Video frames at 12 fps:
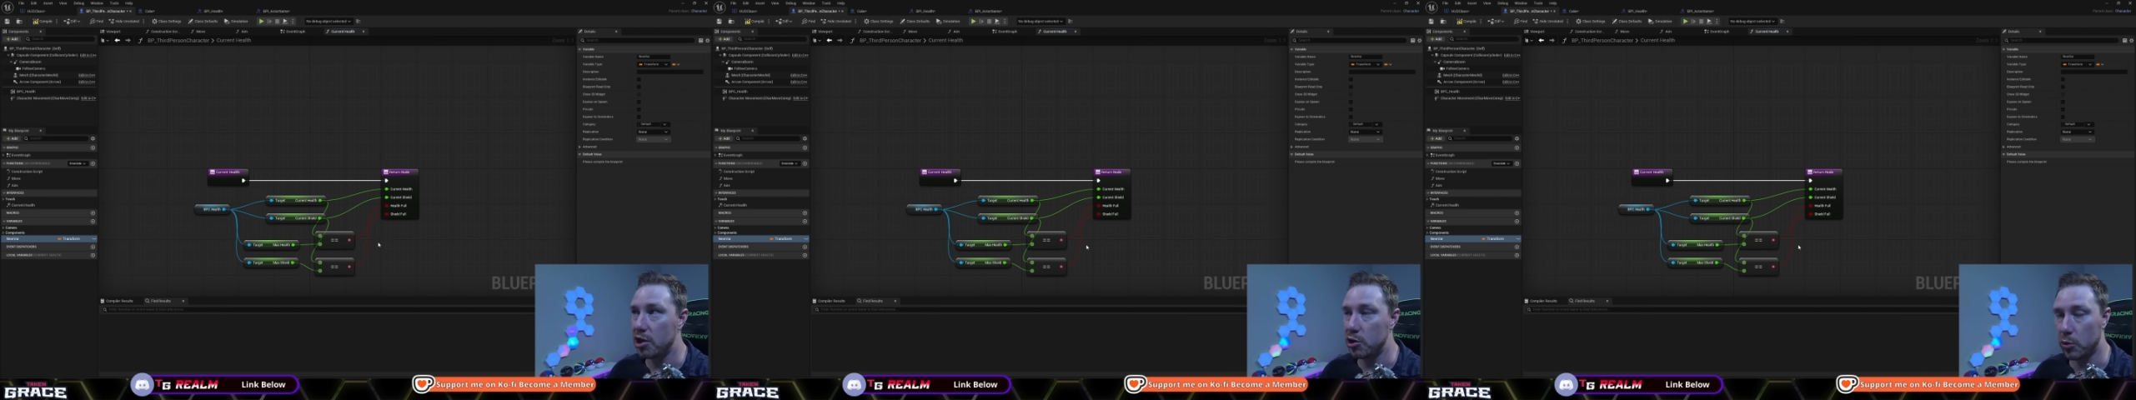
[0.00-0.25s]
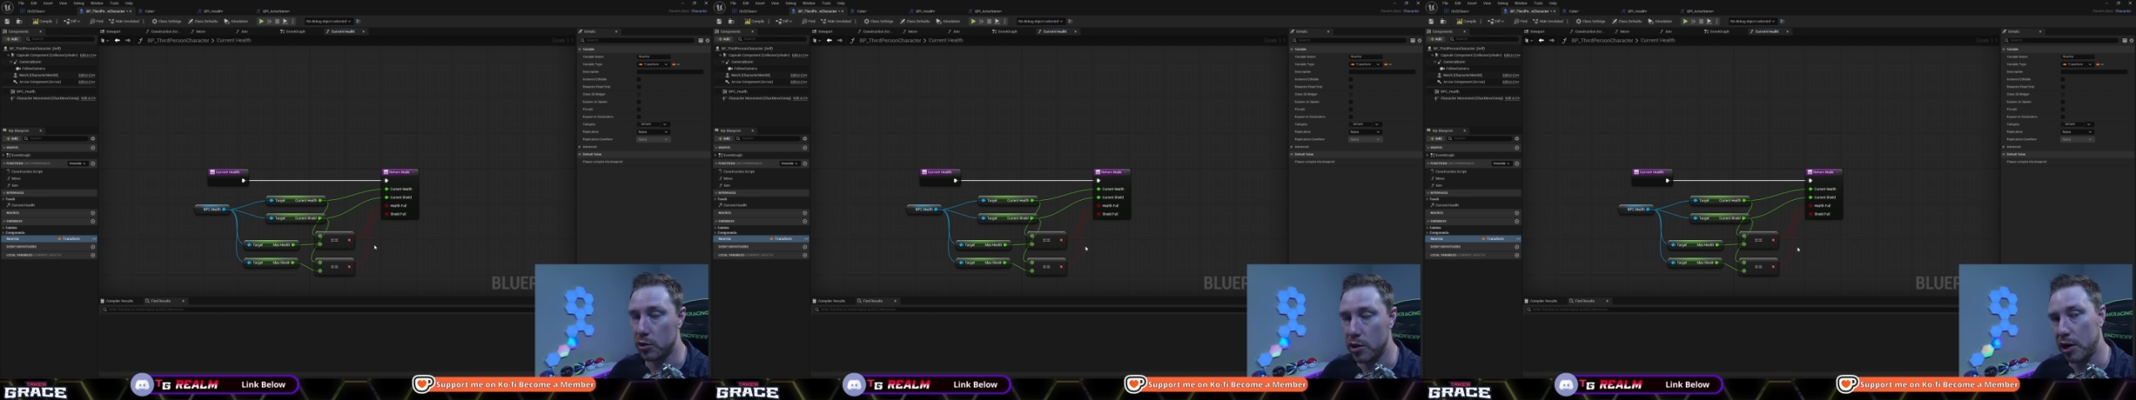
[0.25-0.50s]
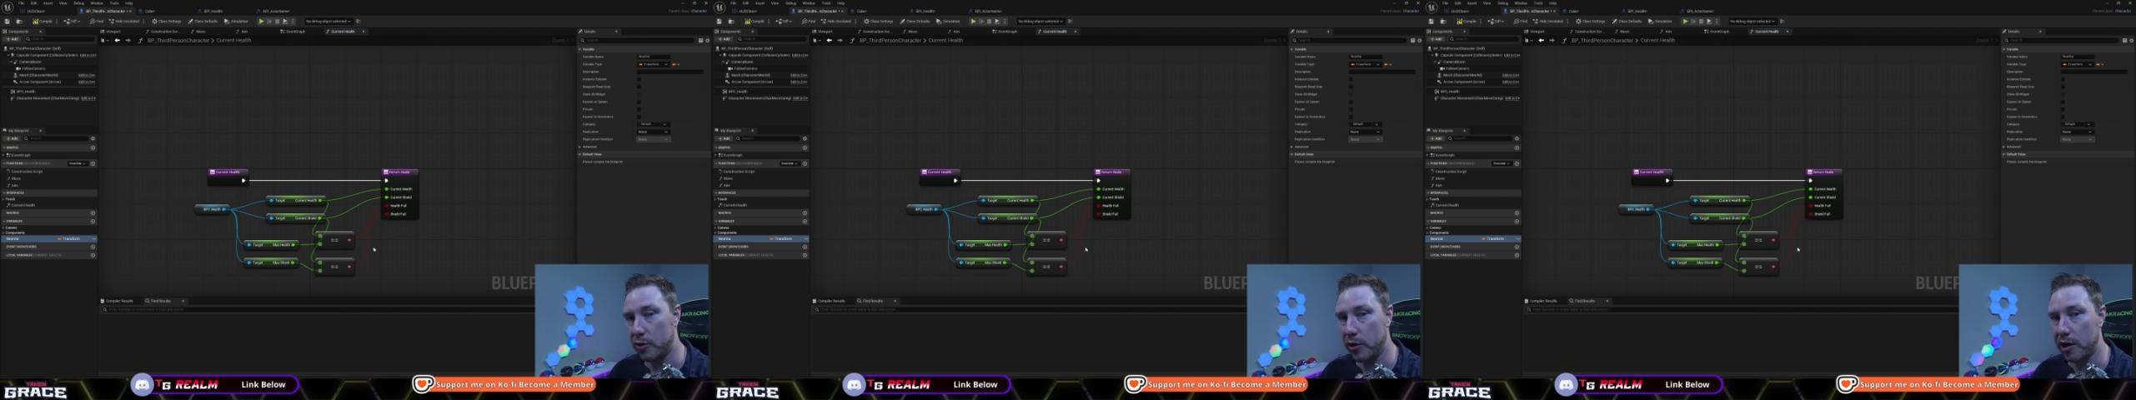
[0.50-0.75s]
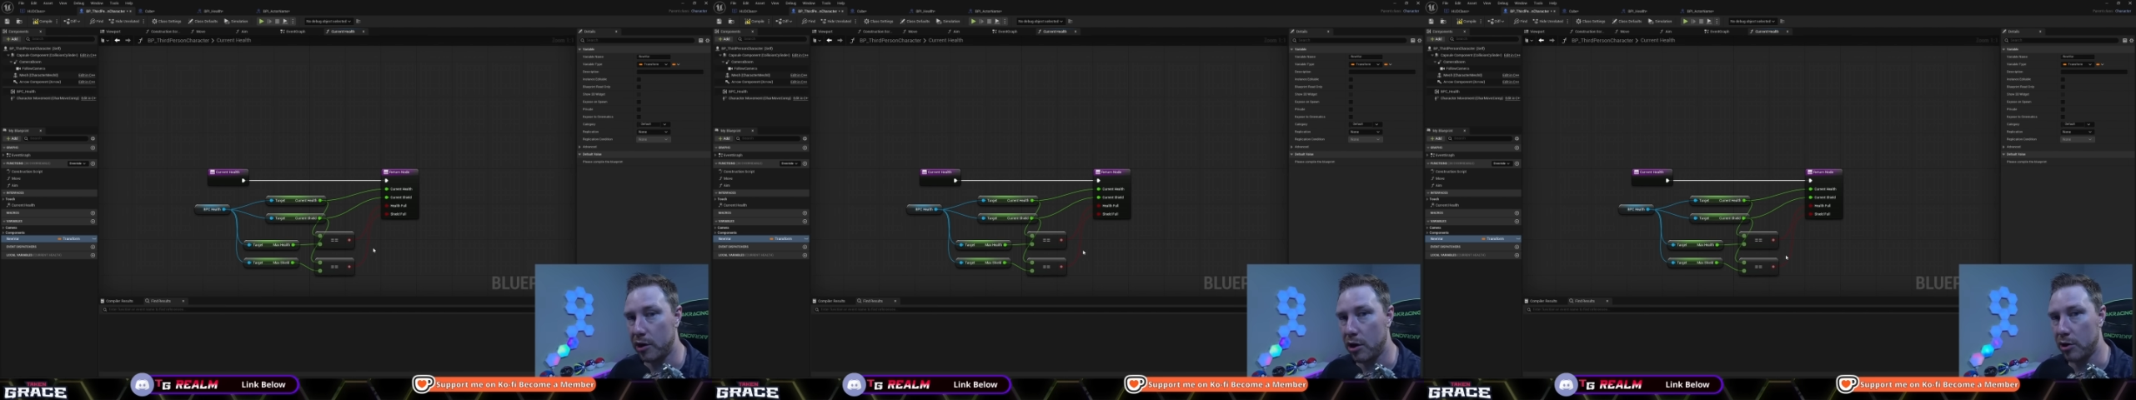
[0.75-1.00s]
you are not
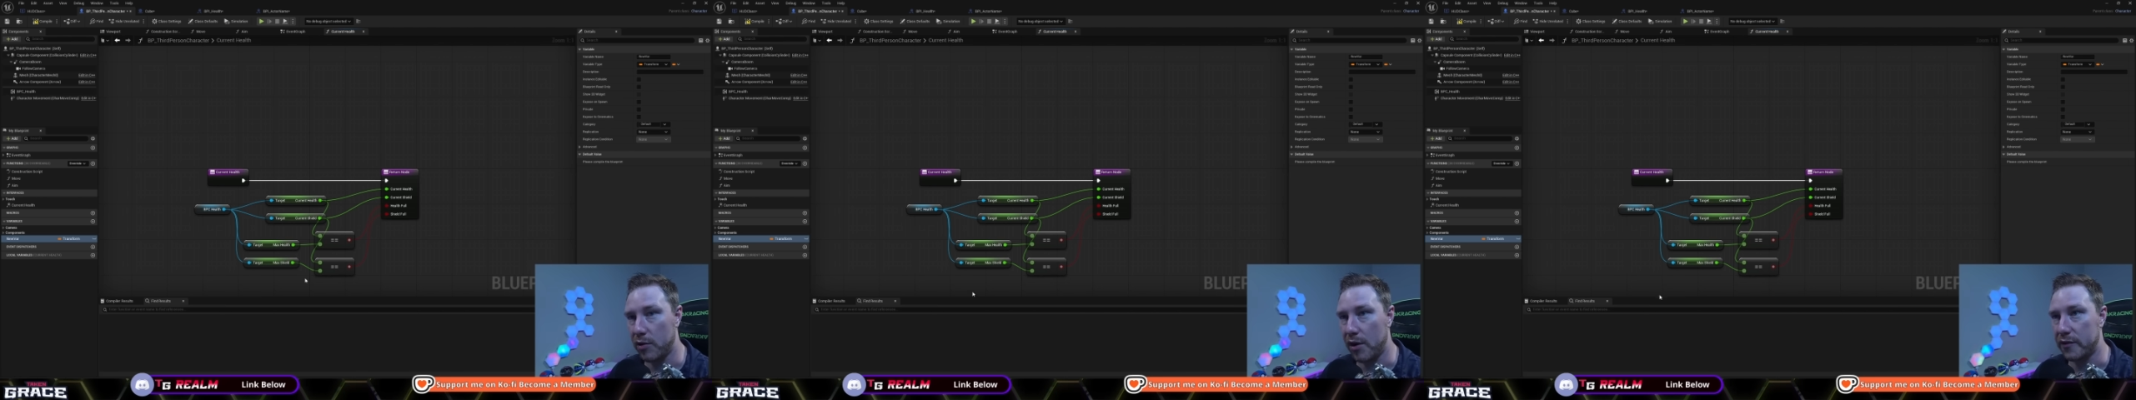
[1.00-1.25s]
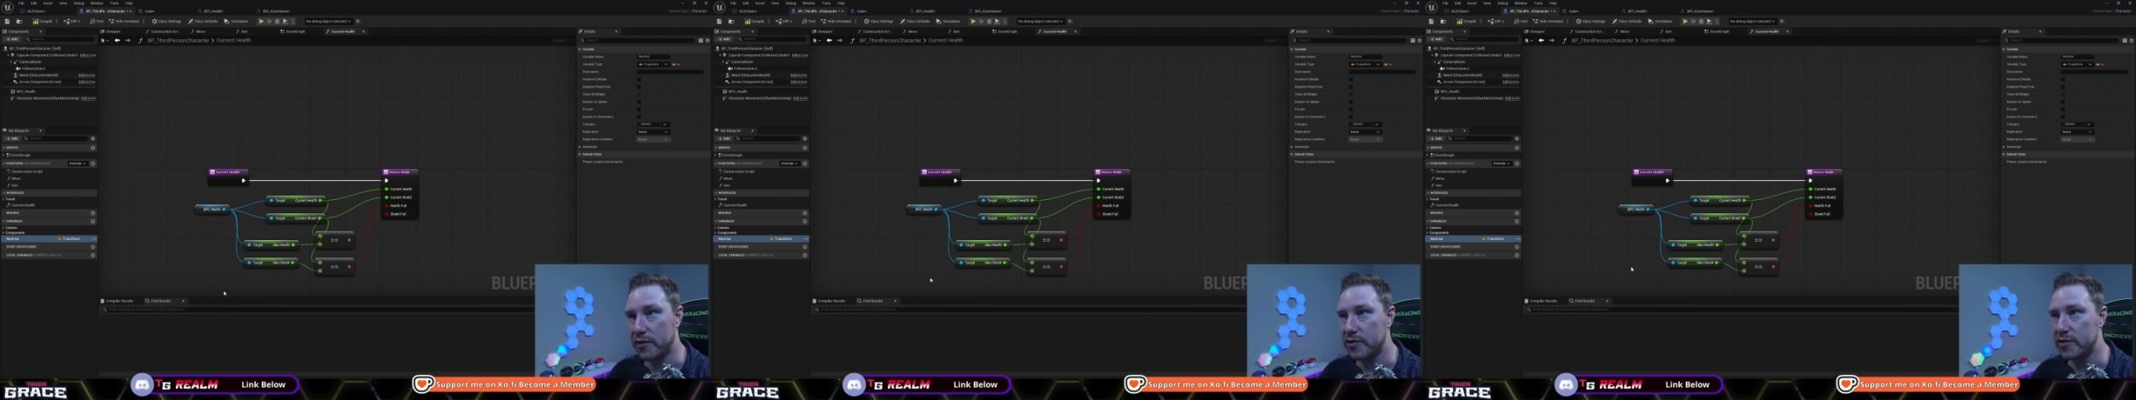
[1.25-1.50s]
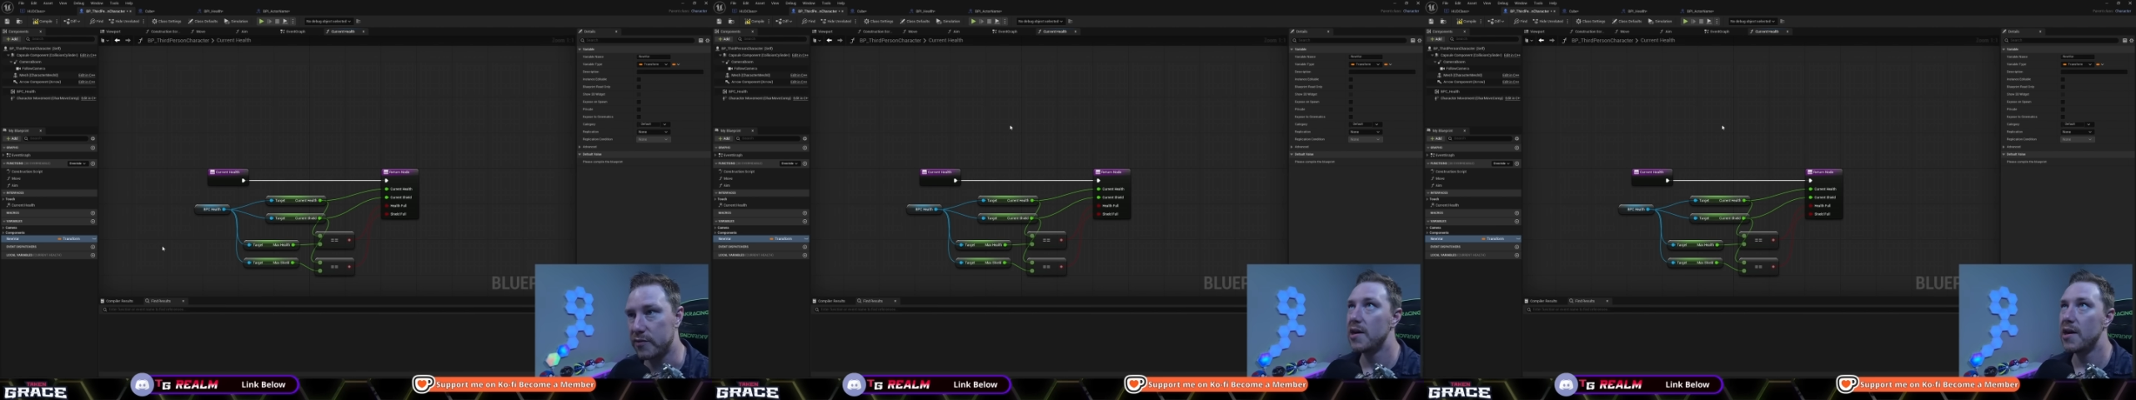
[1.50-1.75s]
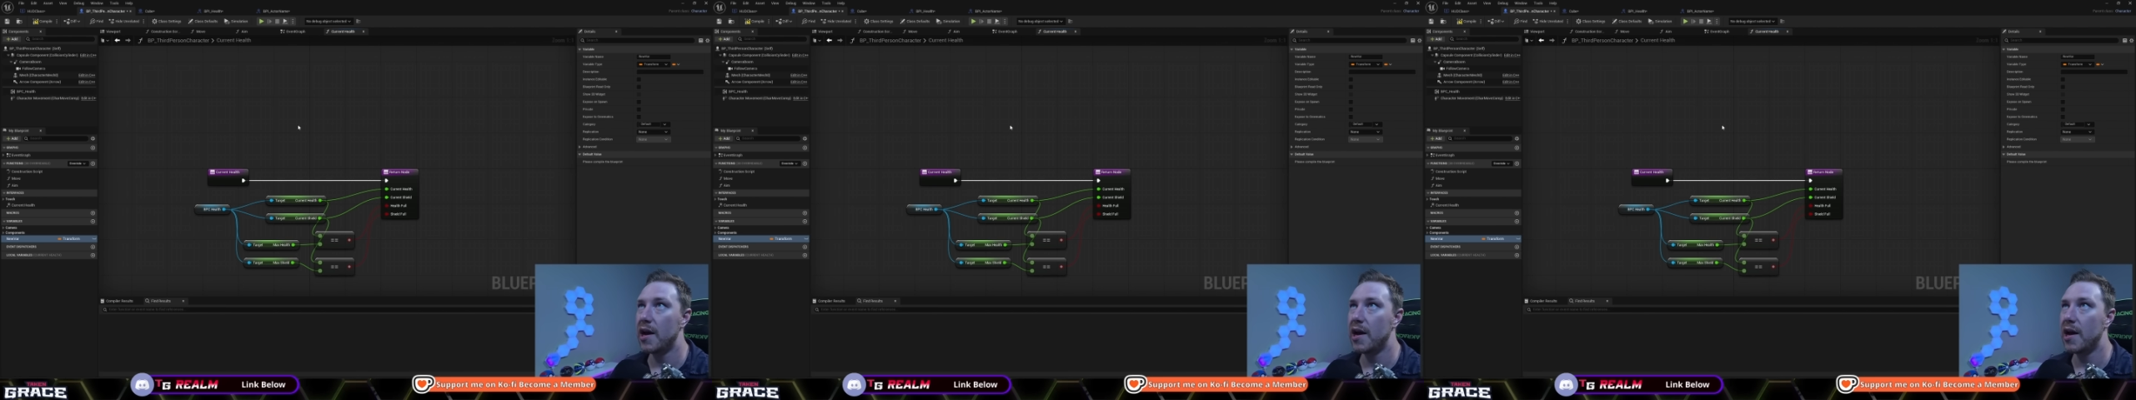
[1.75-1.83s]
creating a hard reference.